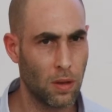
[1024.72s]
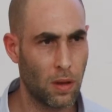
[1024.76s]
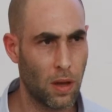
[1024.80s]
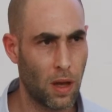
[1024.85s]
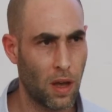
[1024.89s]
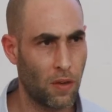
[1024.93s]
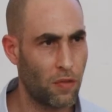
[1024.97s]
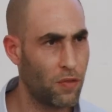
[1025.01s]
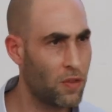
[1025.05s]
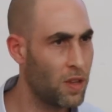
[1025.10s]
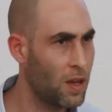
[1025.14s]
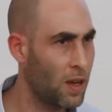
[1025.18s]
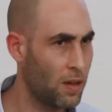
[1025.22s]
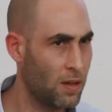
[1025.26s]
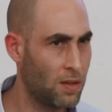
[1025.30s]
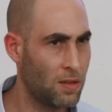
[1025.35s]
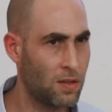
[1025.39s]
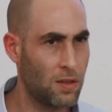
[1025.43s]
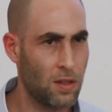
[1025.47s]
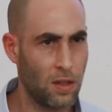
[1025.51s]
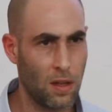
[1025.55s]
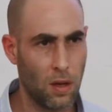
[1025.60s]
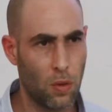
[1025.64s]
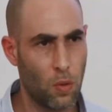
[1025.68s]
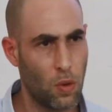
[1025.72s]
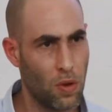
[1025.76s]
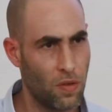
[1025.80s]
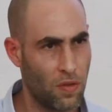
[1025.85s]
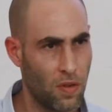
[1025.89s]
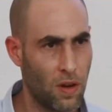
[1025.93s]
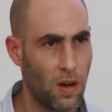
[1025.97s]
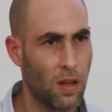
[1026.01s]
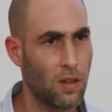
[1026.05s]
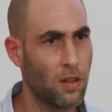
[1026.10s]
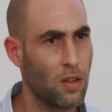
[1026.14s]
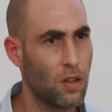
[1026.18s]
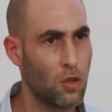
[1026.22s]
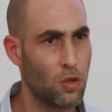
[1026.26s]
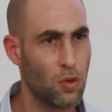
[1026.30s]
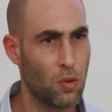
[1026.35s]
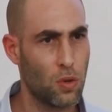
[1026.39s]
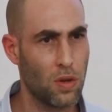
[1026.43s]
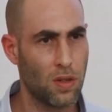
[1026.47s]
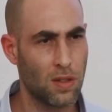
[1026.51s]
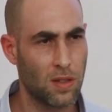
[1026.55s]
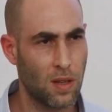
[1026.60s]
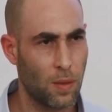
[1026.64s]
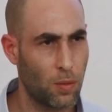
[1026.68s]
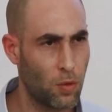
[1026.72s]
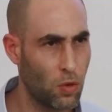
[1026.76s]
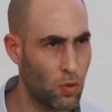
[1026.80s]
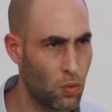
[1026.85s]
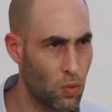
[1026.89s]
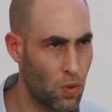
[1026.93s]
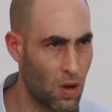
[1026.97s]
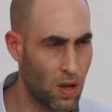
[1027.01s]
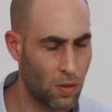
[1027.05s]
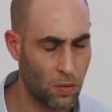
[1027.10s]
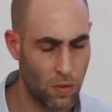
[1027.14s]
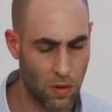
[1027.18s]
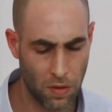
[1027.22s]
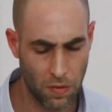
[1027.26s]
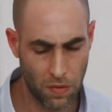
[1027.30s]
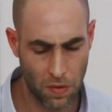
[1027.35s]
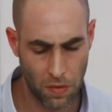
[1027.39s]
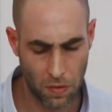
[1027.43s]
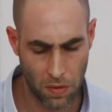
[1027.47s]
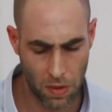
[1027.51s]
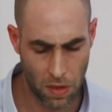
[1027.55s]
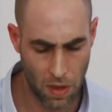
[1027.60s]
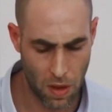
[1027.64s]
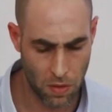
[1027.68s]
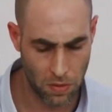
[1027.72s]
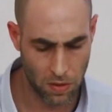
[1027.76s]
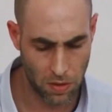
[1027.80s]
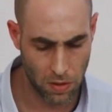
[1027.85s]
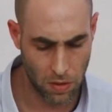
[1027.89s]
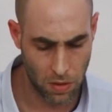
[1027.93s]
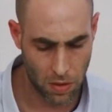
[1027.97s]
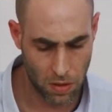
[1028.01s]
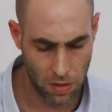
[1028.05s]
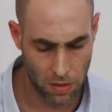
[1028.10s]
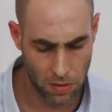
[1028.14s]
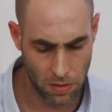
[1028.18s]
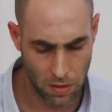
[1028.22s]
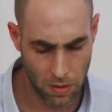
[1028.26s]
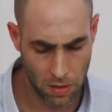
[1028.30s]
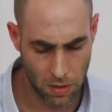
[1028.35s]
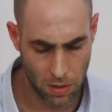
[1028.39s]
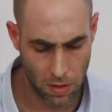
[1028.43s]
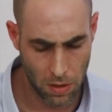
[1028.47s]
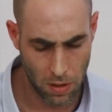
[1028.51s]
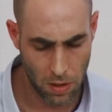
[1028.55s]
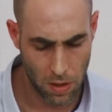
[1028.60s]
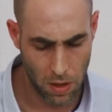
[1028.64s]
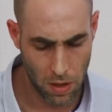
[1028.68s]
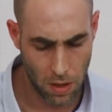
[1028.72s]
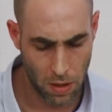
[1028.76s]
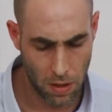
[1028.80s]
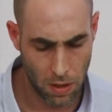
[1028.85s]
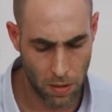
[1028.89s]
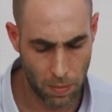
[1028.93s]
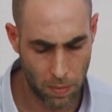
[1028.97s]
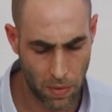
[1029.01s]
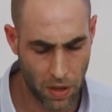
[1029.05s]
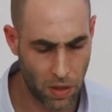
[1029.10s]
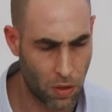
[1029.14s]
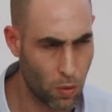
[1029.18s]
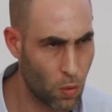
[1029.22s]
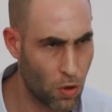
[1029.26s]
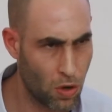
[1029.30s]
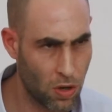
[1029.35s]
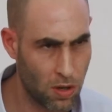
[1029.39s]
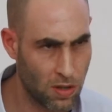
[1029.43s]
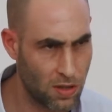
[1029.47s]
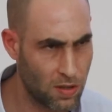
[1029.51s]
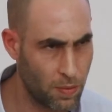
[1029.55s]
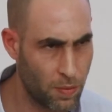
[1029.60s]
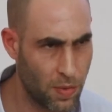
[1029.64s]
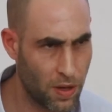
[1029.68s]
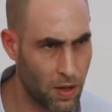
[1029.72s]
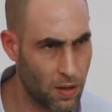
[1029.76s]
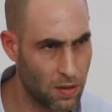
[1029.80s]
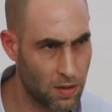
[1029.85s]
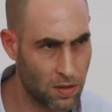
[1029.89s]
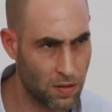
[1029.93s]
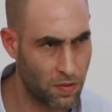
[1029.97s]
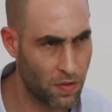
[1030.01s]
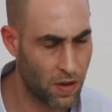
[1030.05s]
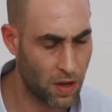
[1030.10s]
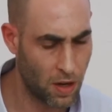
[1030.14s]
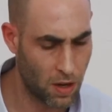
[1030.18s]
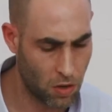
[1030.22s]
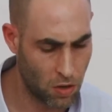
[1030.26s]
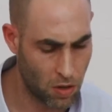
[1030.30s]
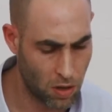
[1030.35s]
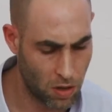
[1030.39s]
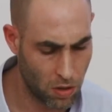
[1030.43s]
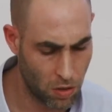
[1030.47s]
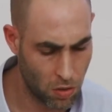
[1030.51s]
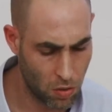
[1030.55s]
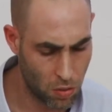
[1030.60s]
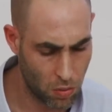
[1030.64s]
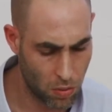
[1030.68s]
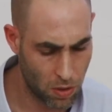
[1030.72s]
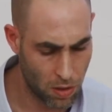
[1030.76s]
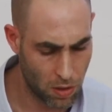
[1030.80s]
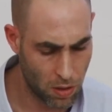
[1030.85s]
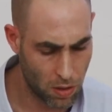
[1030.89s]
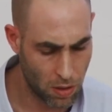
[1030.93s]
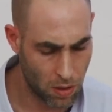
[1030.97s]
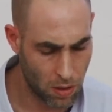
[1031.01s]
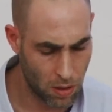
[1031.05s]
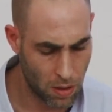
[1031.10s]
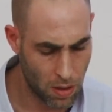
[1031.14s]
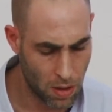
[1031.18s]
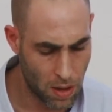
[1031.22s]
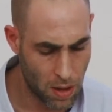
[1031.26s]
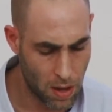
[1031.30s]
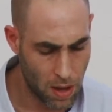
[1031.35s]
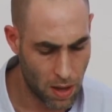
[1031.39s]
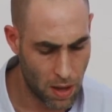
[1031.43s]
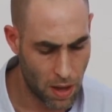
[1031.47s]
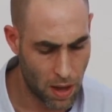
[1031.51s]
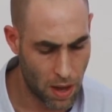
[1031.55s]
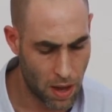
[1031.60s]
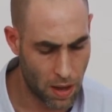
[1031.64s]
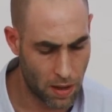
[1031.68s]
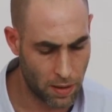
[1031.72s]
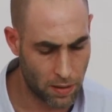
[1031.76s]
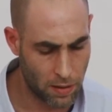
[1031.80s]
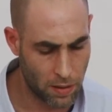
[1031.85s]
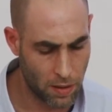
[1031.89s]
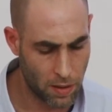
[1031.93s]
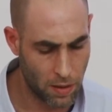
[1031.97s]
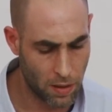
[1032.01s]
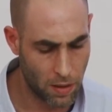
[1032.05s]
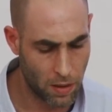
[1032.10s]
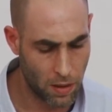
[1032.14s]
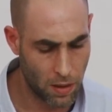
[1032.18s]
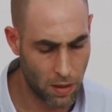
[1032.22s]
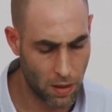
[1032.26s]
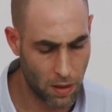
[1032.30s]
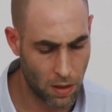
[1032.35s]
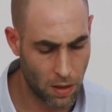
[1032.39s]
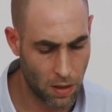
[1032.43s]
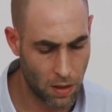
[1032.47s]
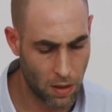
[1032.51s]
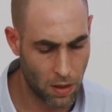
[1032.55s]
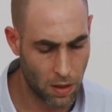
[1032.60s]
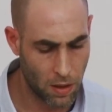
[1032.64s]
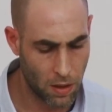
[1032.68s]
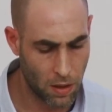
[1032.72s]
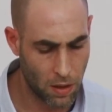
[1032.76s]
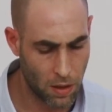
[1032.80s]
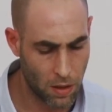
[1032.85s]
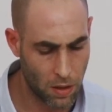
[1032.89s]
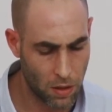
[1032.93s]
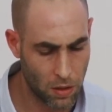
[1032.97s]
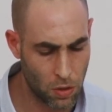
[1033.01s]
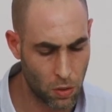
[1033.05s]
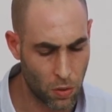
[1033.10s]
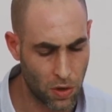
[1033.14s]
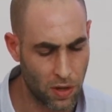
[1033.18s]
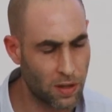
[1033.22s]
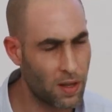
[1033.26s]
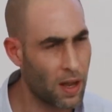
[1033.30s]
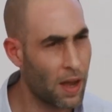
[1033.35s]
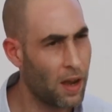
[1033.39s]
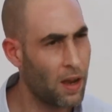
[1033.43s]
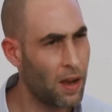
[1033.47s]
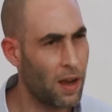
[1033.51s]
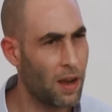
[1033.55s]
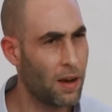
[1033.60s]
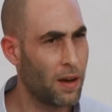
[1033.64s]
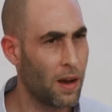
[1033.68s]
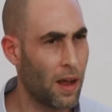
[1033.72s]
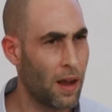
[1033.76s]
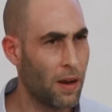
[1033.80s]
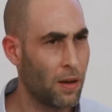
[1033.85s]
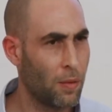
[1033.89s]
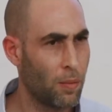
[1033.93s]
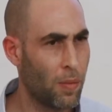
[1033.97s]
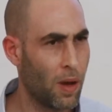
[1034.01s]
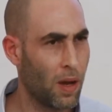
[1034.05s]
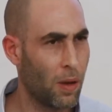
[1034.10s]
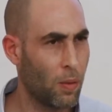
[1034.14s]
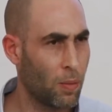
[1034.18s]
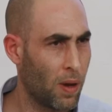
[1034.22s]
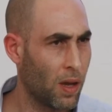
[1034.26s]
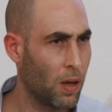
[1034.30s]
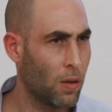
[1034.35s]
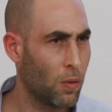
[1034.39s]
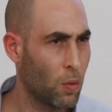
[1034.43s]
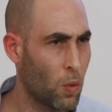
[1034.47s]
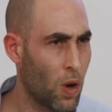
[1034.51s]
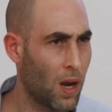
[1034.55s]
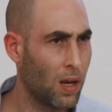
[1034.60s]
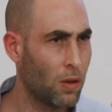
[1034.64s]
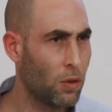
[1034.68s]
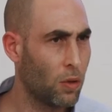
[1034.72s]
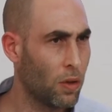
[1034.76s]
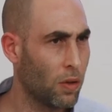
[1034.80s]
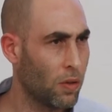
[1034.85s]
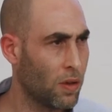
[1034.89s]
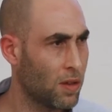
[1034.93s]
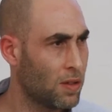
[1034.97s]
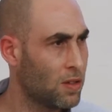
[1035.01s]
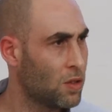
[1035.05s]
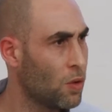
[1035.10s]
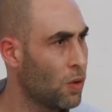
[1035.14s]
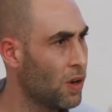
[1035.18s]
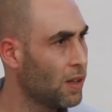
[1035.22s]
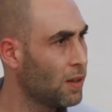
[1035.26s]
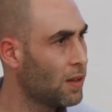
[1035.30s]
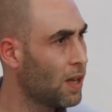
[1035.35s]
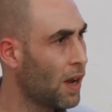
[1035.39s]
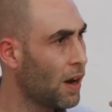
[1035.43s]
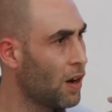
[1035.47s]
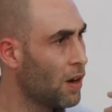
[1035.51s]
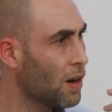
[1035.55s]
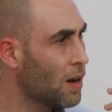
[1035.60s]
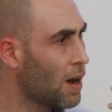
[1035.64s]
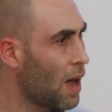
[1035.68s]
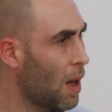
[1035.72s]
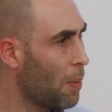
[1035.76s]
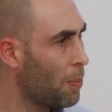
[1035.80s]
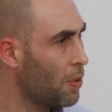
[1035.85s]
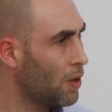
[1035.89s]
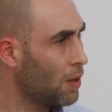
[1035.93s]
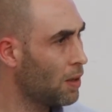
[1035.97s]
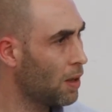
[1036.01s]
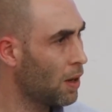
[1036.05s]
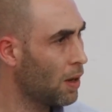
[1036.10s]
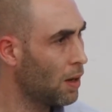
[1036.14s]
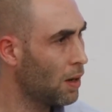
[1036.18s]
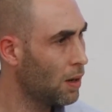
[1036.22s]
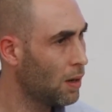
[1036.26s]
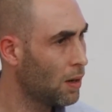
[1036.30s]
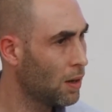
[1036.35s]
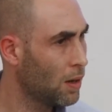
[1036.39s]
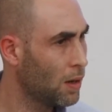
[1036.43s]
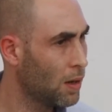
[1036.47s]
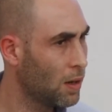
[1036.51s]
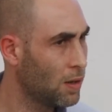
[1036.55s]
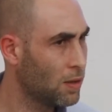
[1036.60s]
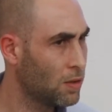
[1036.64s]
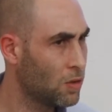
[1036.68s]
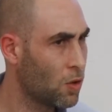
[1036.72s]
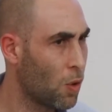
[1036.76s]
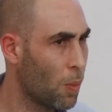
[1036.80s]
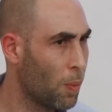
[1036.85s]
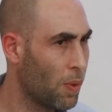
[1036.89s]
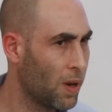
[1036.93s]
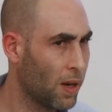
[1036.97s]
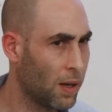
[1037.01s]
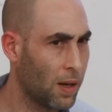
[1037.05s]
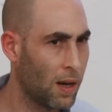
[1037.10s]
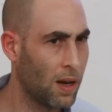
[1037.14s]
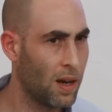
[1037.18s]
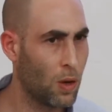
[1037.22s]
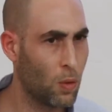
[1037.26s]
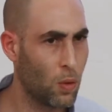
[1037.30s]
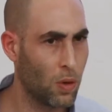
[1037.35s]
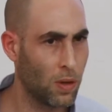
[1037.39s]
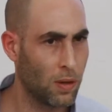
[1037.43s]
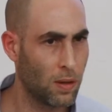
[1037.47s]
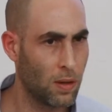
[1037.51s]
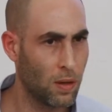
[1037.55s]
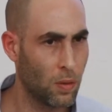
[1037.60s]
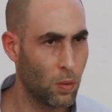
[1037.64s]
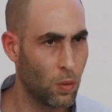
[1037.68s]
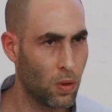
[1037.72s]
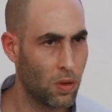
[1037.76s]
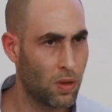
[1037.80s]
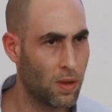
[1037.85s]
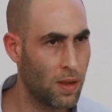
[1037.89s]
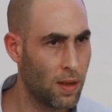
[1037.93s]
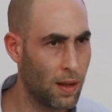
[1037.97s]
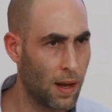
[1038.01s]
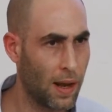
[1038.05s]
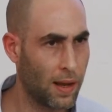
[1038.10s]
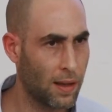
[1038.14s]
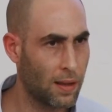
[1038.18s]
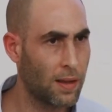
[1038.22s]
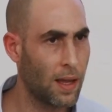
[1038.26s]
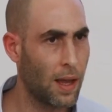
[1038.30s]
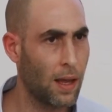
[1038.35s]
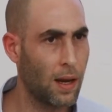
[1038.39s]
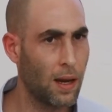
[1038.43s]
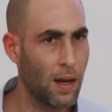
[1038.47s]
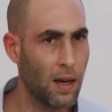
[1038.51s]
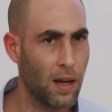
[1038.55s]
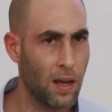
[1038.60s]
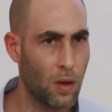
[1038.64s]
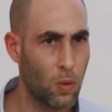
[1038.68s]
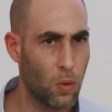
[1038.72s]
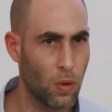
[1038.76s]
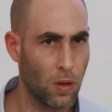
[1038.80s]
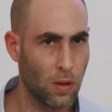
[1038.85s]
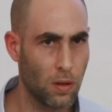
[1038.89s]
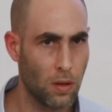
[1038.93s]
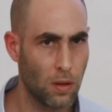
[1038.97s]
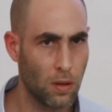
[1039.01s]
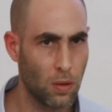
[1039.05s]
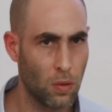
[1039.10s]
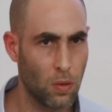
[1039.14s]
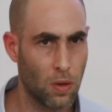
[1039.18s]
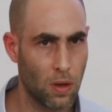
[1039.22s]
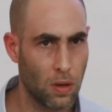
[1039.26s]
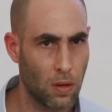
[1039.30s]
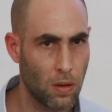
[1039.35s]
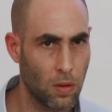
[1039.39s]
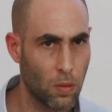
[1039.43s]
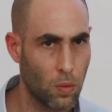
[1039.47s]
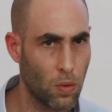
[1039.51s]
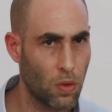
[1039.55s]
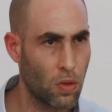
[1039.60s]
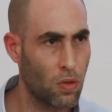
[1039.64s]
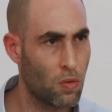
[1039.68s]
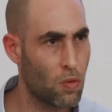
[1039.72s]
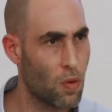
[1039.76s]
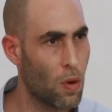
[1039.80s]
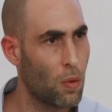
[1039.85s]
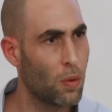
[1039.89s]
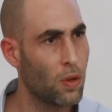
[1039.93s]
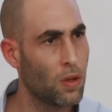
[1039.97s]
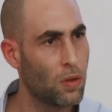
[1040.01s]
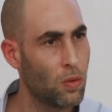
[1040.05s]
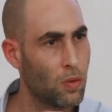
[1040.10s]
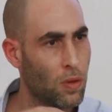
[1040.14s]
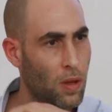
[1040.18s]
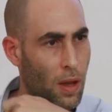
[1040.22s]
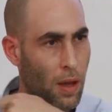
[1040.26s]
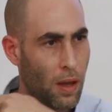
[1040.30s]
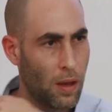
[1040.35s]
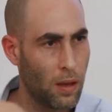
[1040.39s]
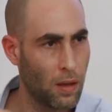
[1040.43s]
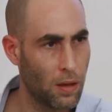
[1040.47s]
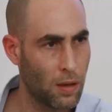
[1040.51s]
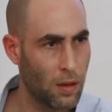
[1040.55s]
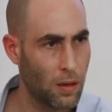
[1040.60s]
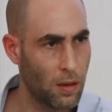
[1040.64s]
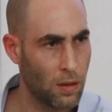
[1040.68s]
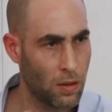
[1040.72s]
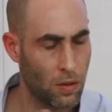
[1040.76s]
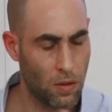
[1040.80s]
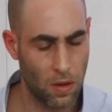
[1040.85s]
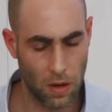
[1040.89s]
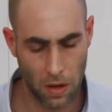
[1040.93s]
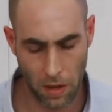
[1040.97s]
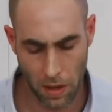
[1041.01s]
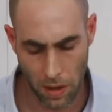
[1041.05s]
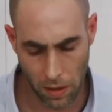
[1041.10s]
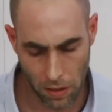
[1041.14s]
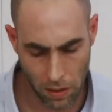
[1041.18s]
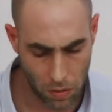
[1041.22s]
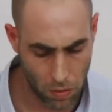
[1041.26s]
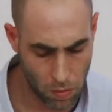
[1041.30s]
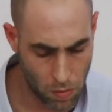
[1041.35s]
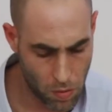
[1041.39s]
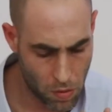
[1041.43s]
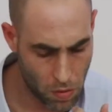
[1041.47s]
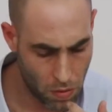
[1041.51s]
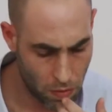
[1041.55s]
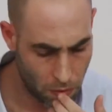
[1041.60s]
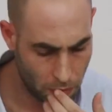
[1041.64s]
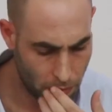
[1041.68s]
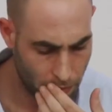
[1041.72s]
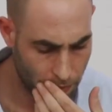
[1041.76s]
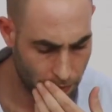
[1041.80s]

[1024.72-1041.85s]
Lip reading: FDIC equivalent insurance up to $250,000 by the world's biggest financial insurer. And while doing this, your entire capital is completely liquid, with daily liquid. You can withdraw it today, you're going to get it tomorrow.